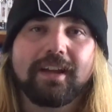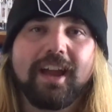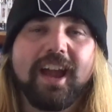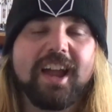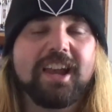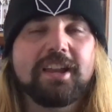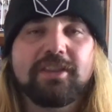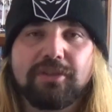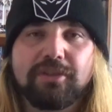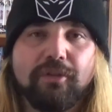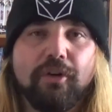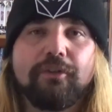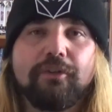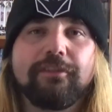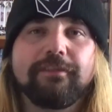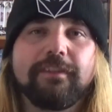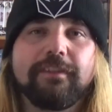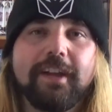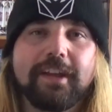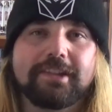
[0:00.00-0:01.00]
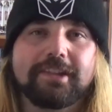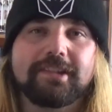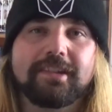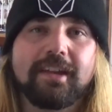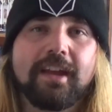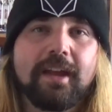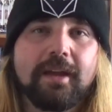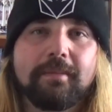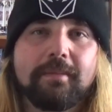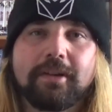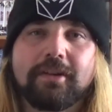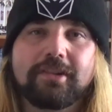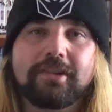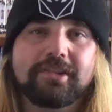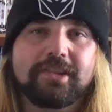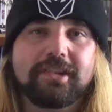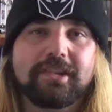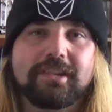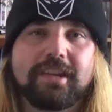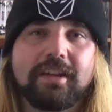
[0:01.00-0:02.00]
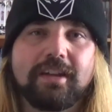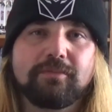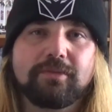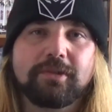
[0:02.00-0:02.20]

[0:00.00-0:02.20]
And he'd throw fits because this kid